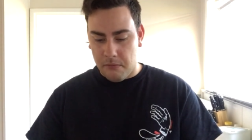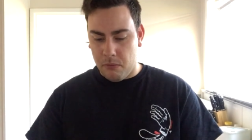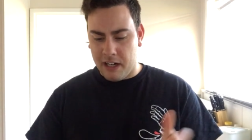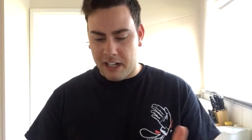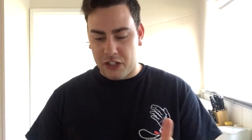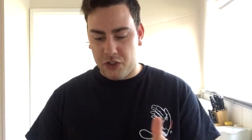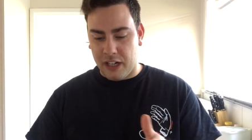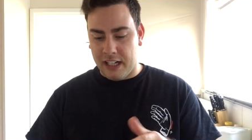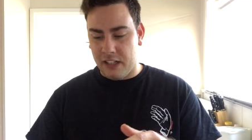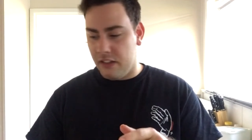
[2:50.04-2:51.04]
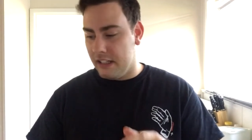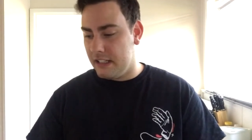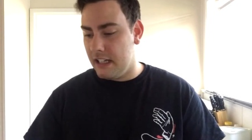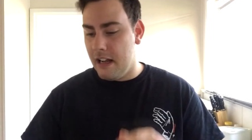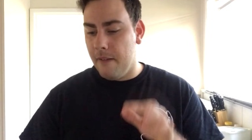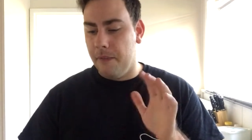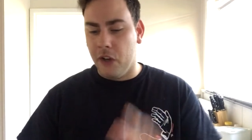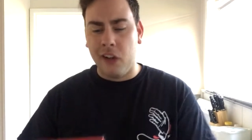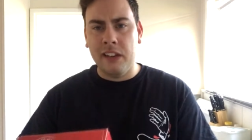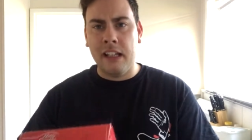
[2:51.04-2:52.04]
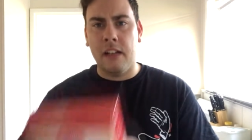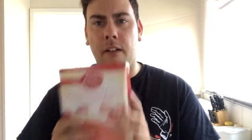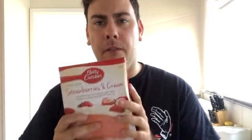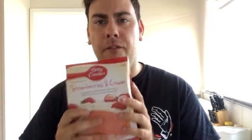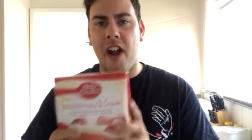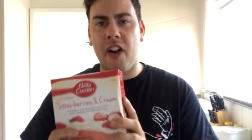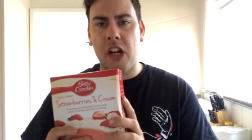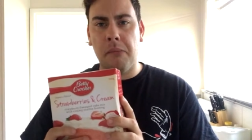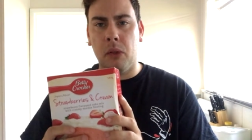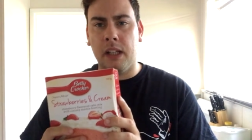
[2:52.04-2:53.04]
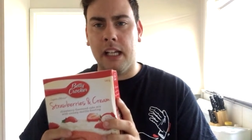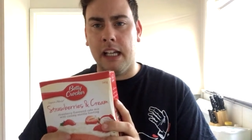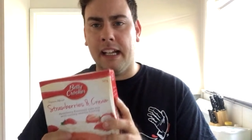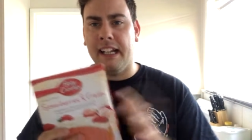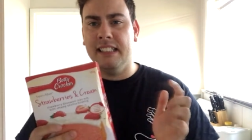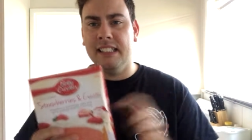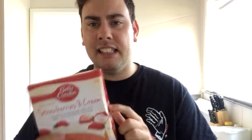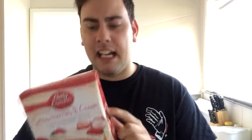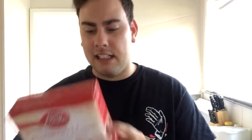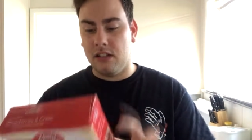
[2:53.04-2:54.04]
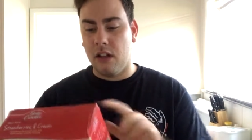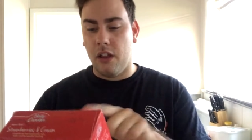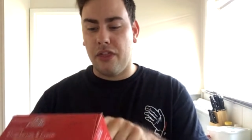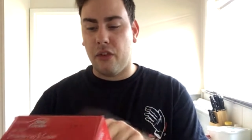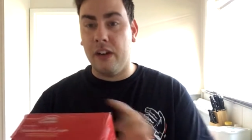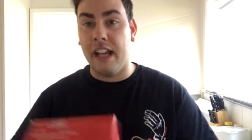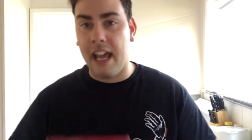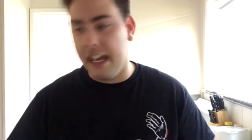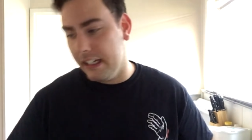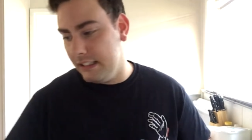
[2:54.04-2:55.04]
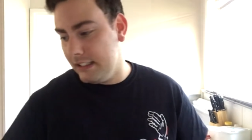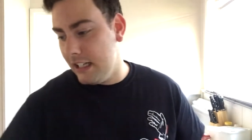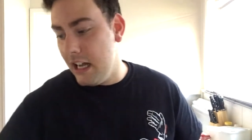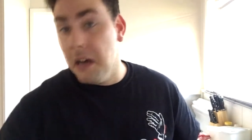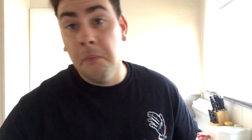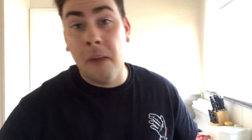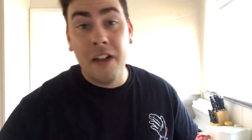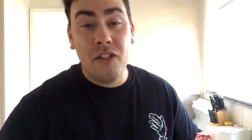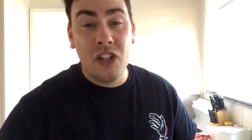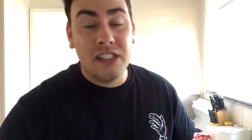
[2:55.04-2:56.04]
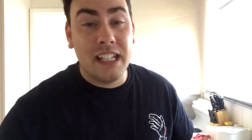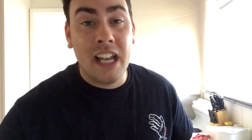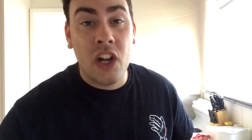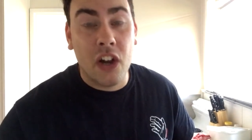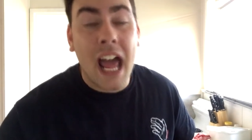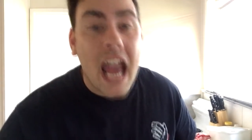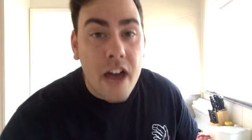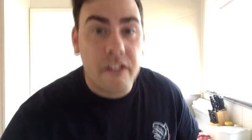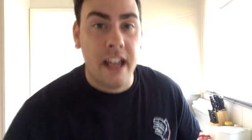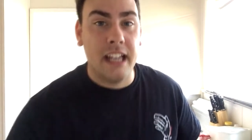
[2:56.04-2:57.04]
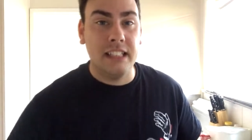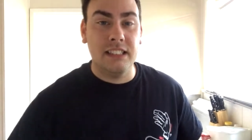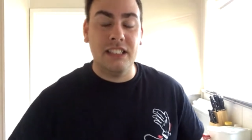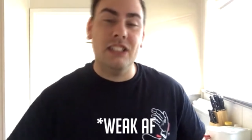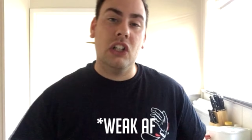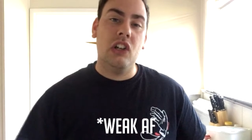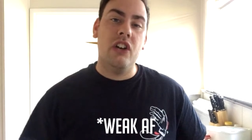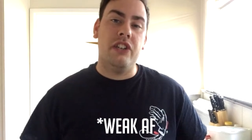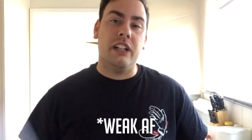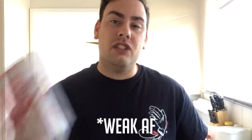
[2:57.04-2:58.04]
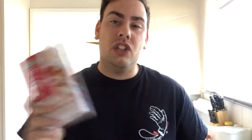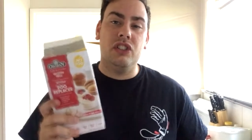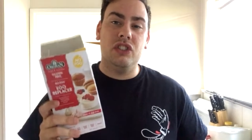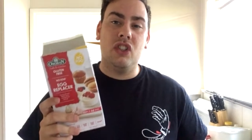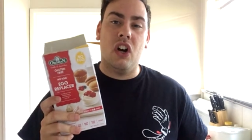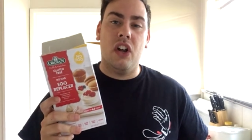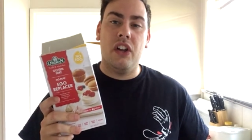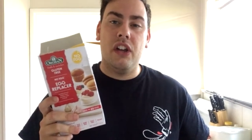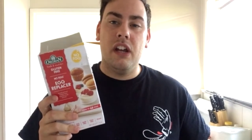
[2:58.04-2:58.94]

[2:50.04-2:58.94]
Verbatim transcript: We're going to get straight into this. The only variable here is this has 3 eggs. My fiance cannot have eggs, she's allergic, so she's got